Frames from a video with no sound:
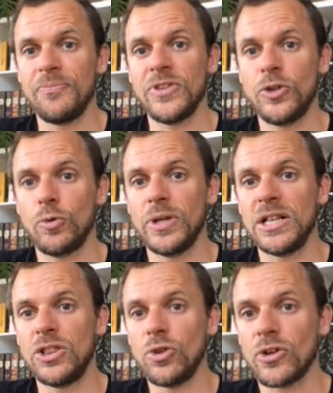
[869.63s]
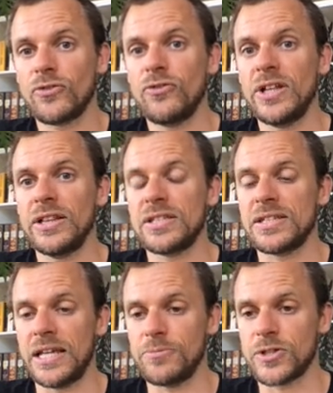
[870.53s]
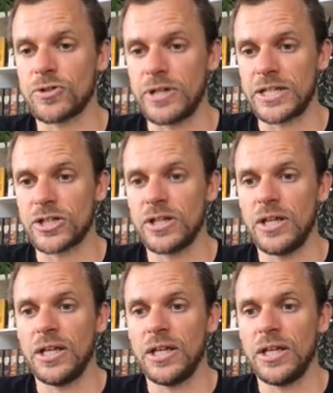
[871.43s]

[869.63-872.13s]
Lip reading: you will not feel the same stretch